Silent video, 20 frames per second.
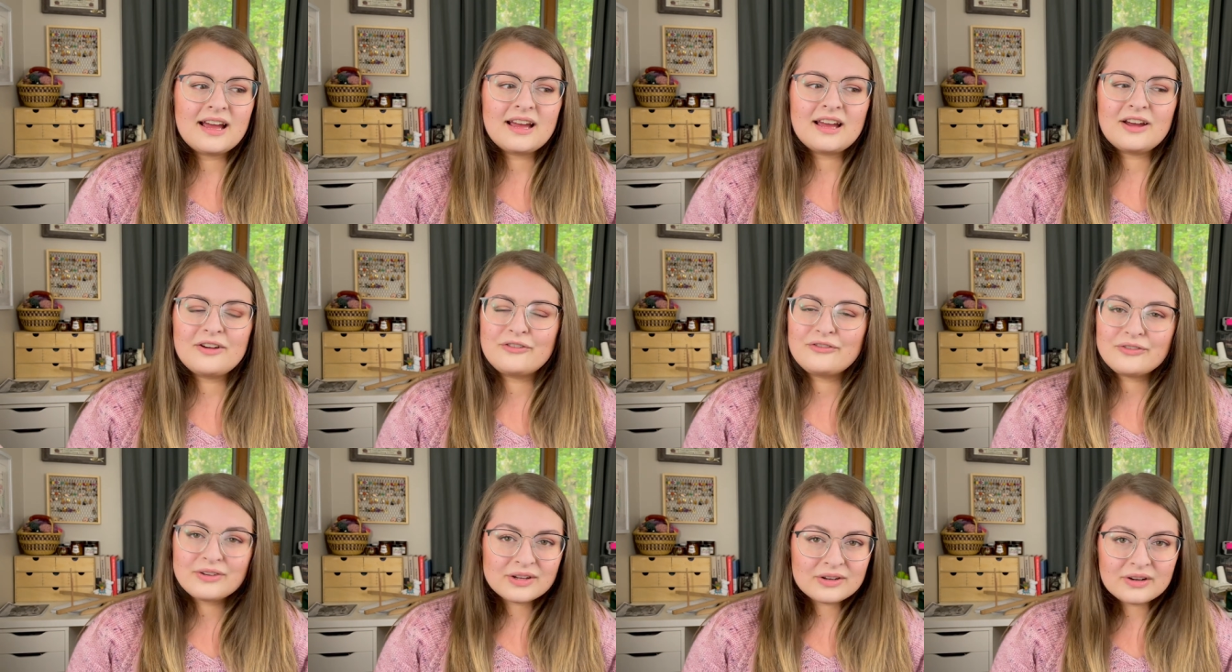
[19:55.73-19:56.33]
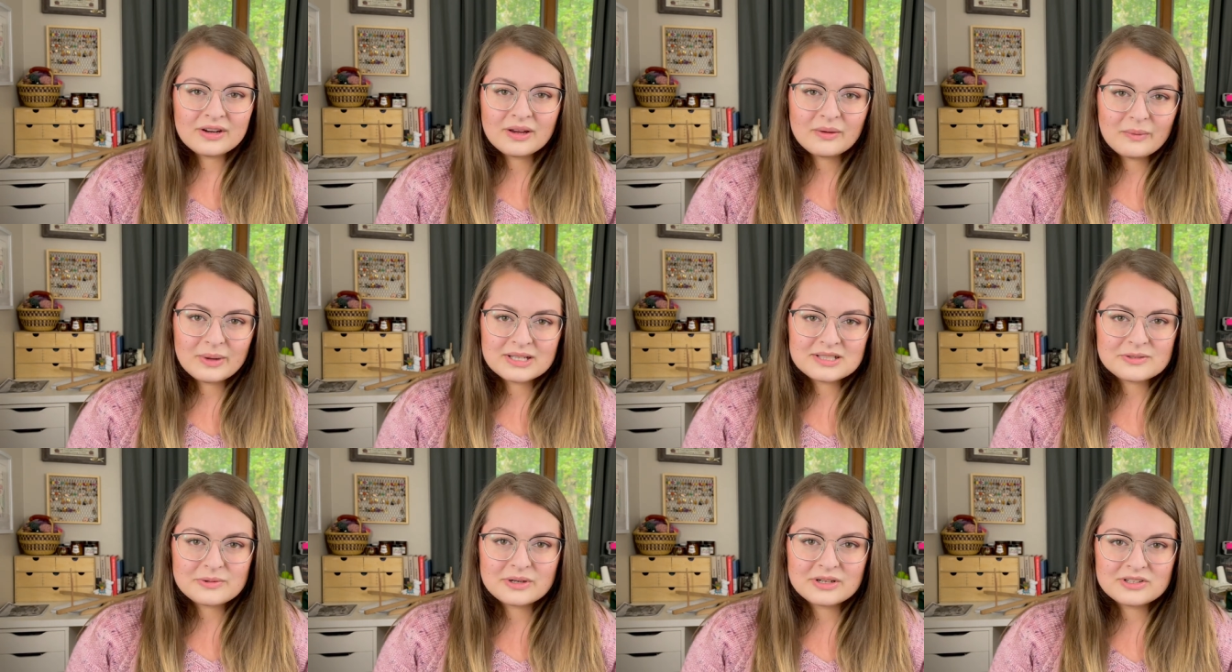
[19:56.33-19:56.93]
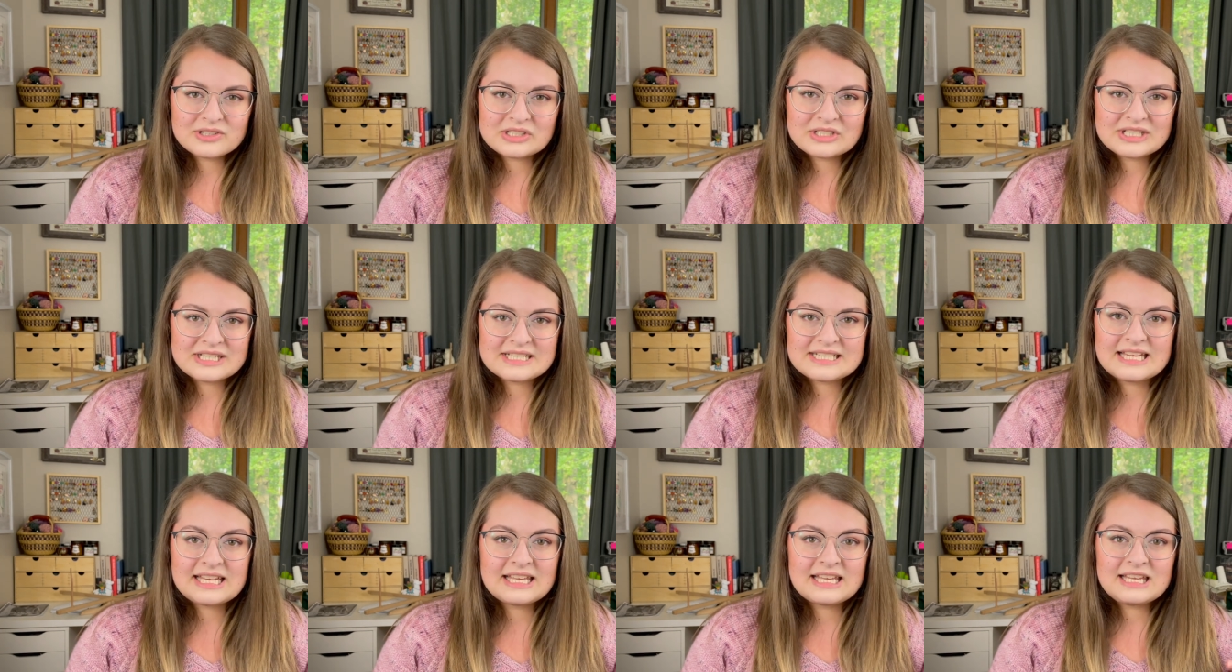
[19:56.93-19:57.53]
A fingering weight sweater is going to
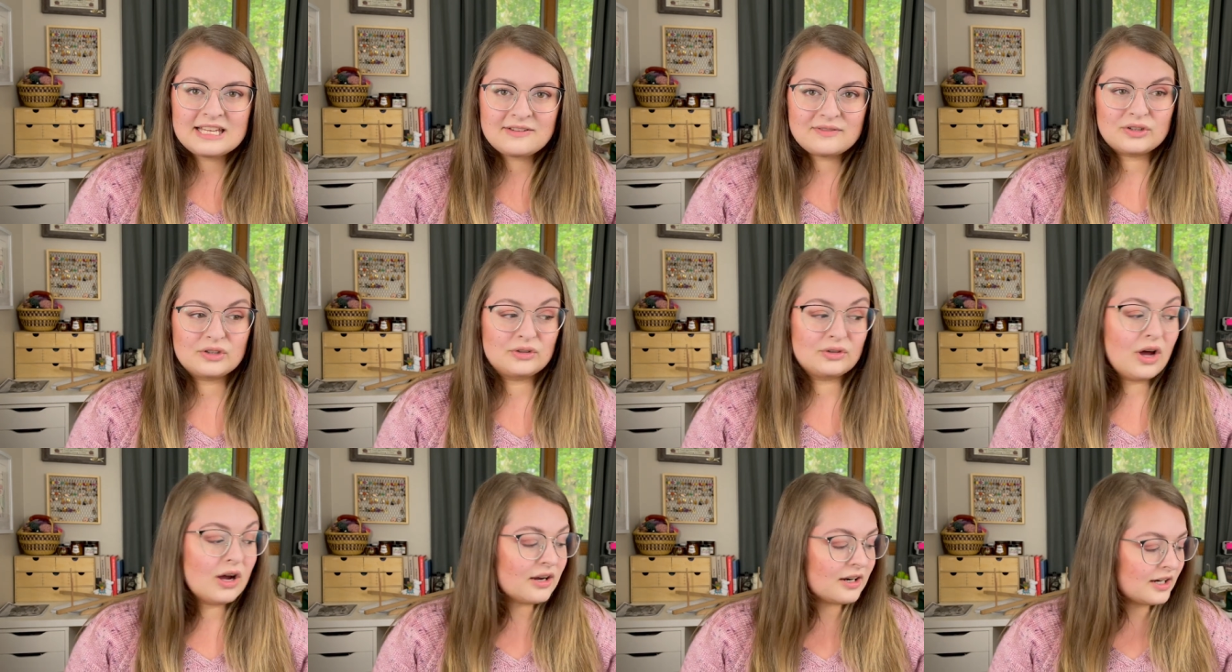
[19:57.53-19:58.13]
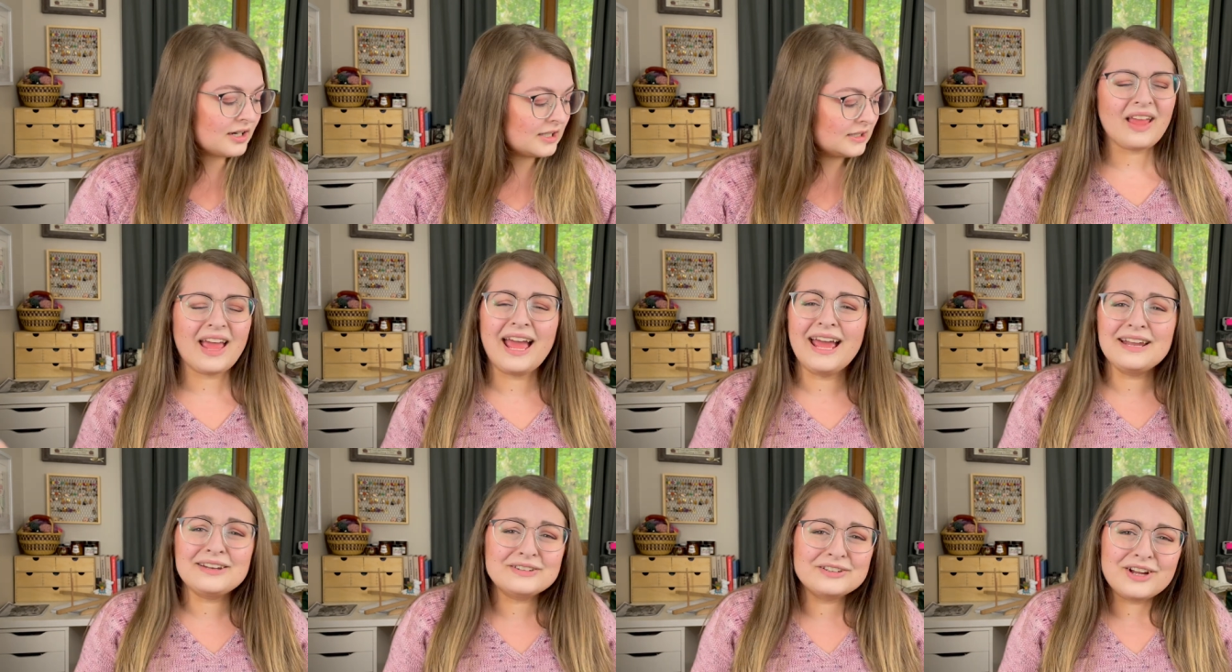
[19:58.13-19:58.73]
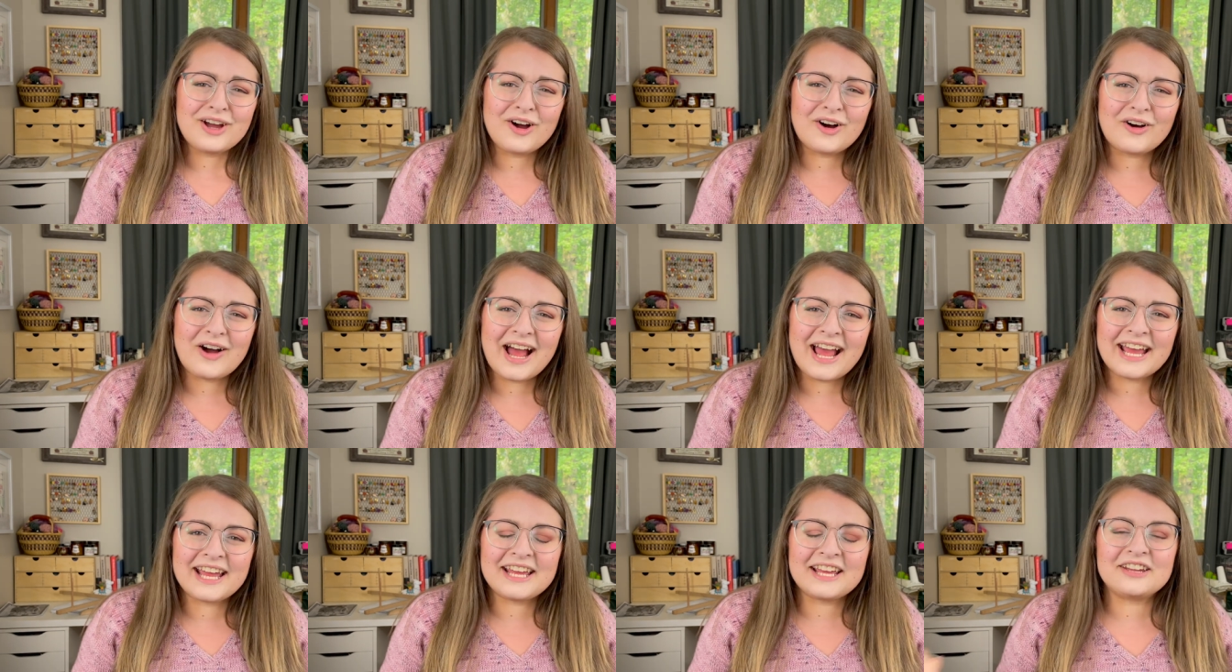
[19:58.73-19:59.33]
take even longer. I don't know.
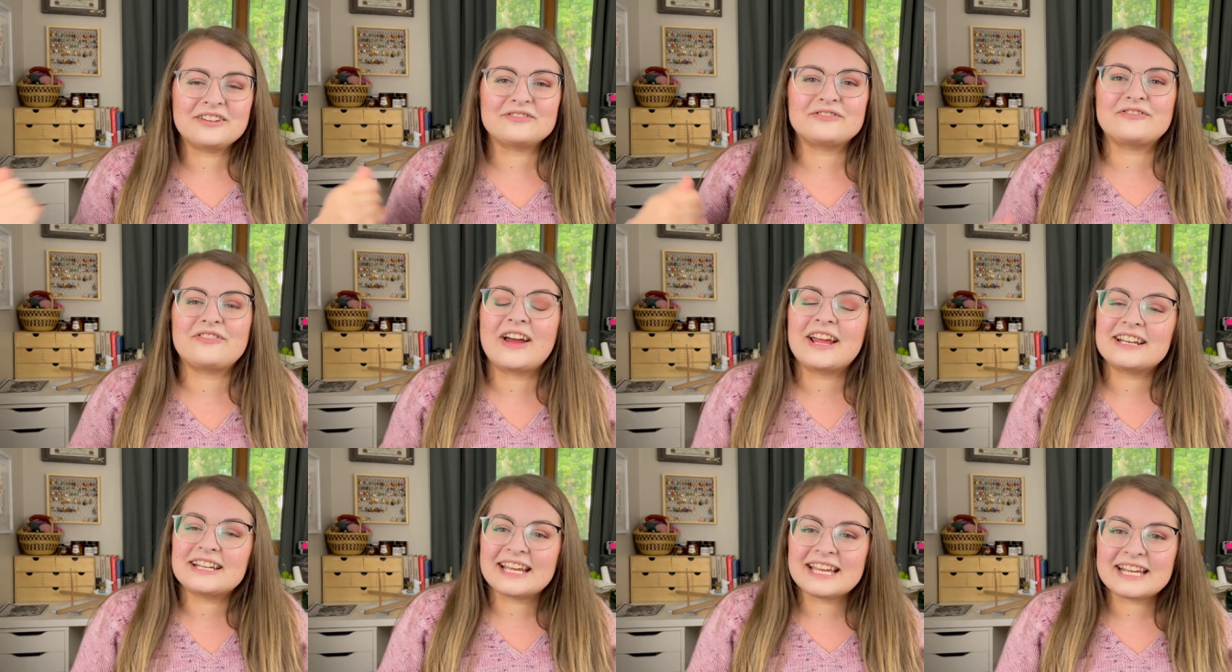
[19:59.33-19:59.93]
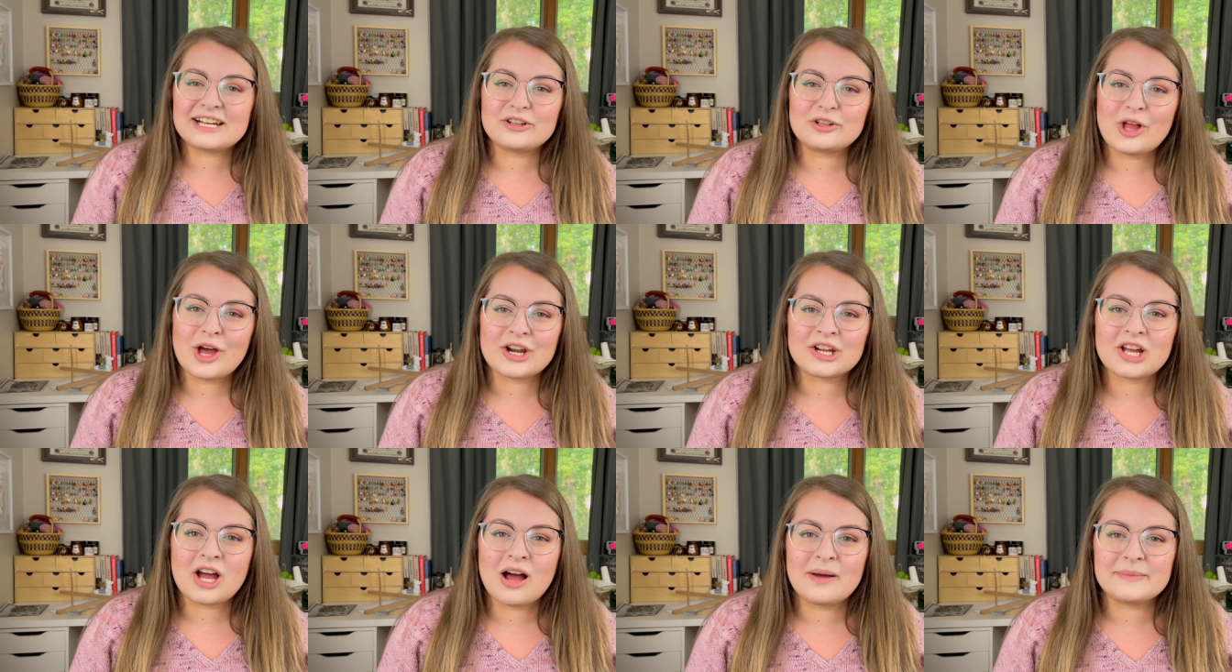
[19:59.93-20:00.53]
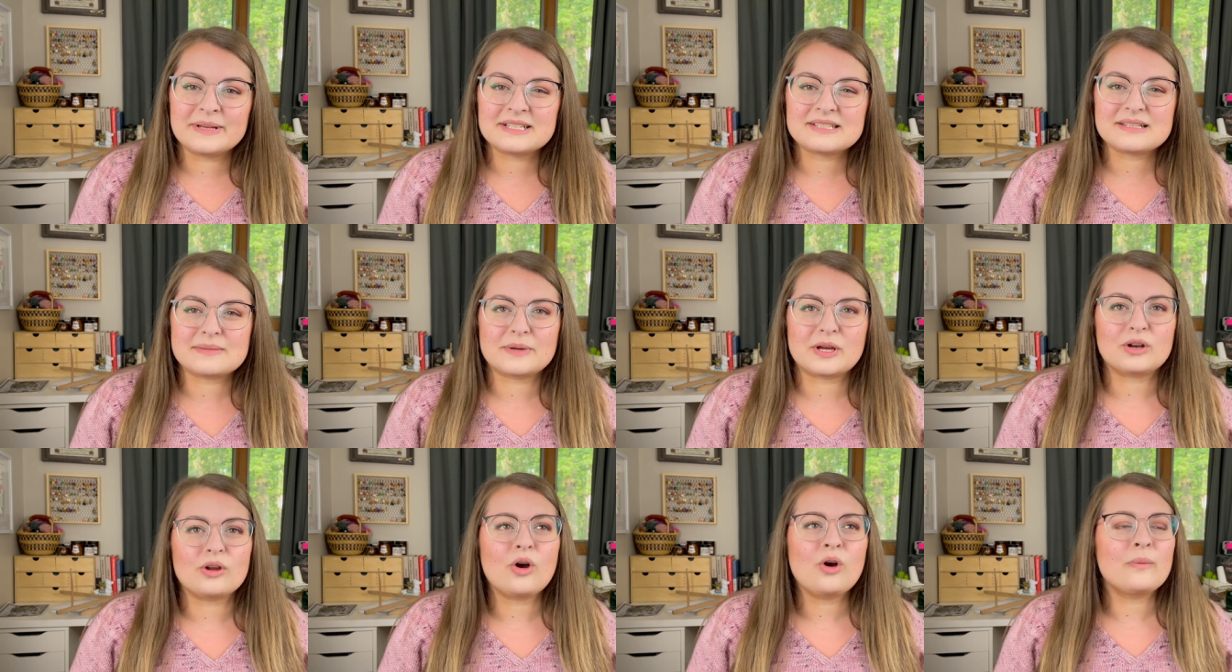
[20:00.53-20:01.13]
I find I get a lot of comments
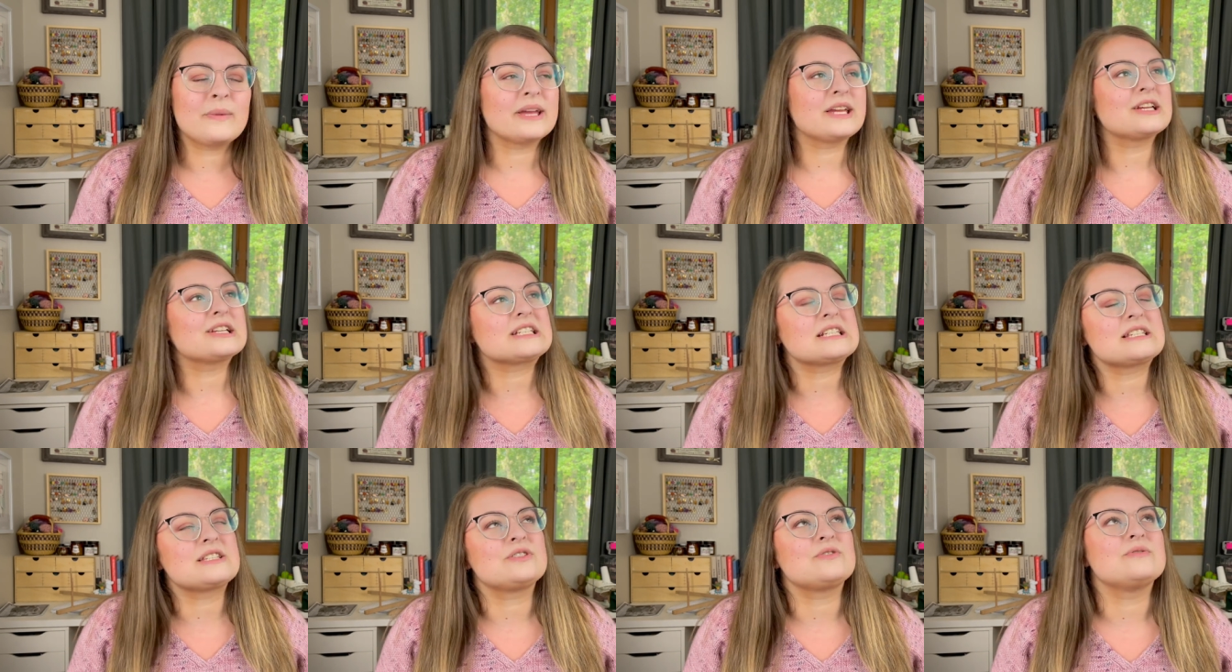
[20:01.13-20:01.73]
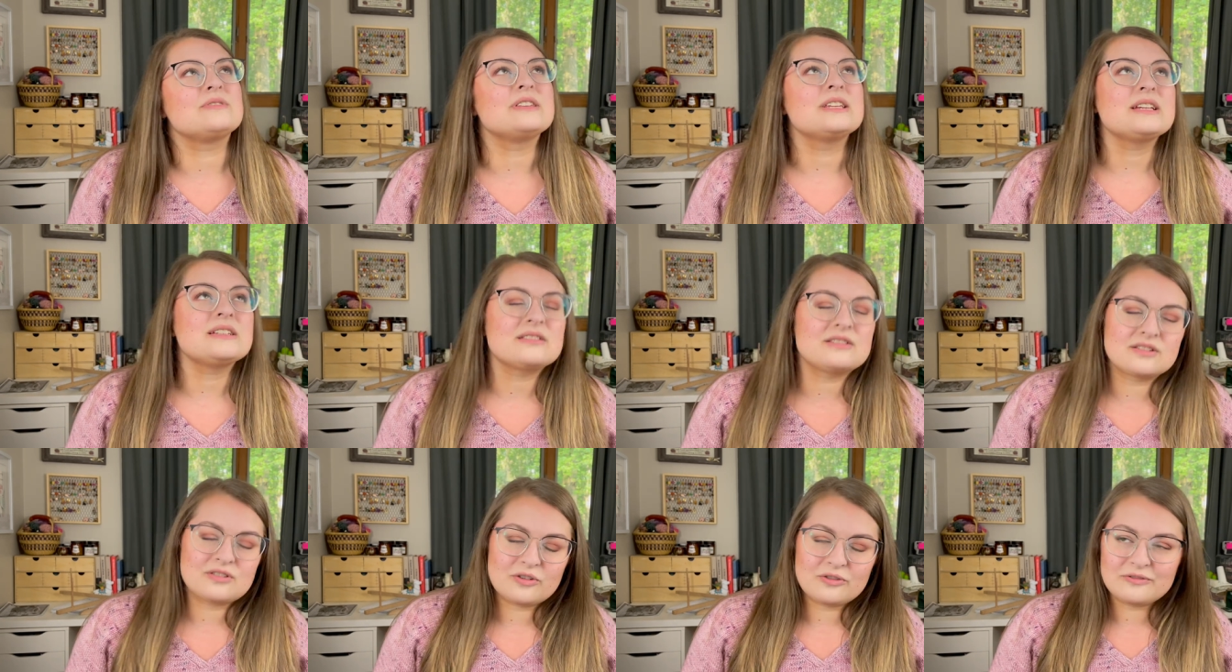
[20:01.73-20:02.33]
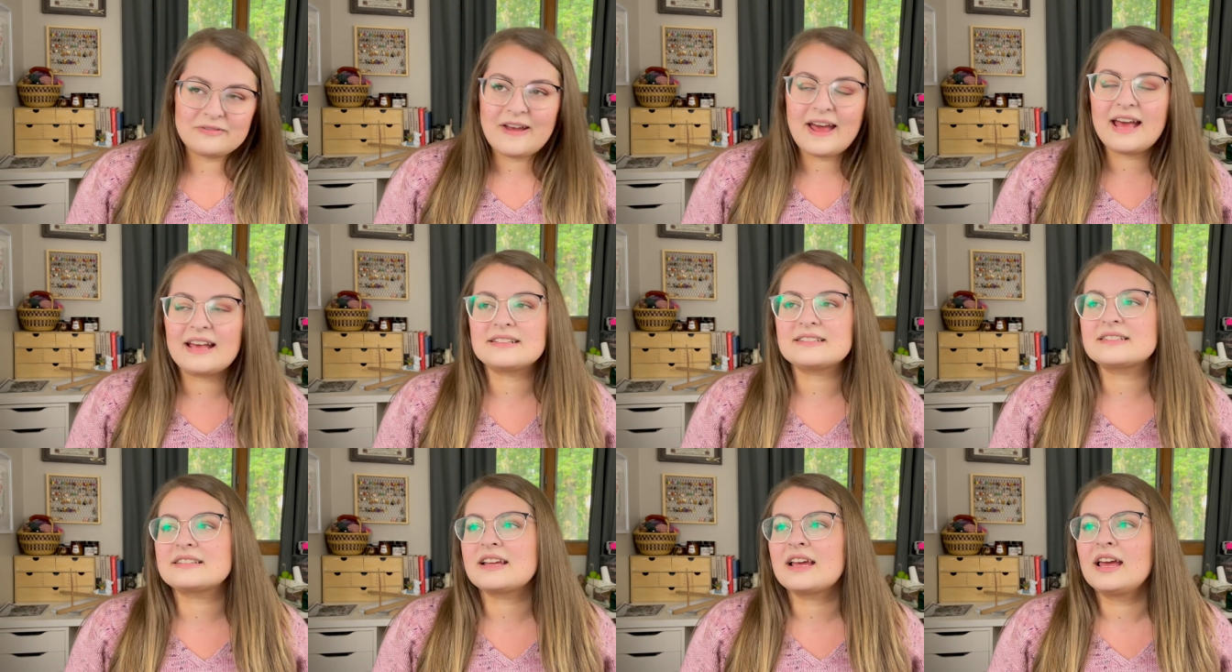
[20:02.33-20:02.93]
about, oh my goodness, you knit so
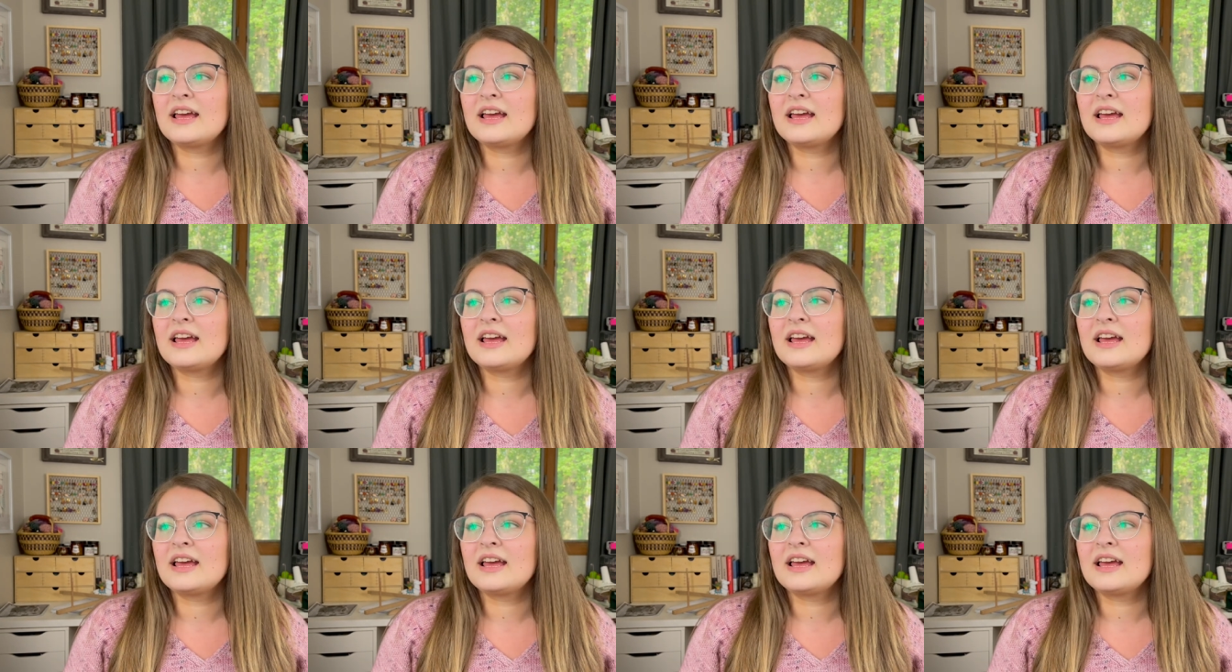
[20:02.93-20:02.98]
fast.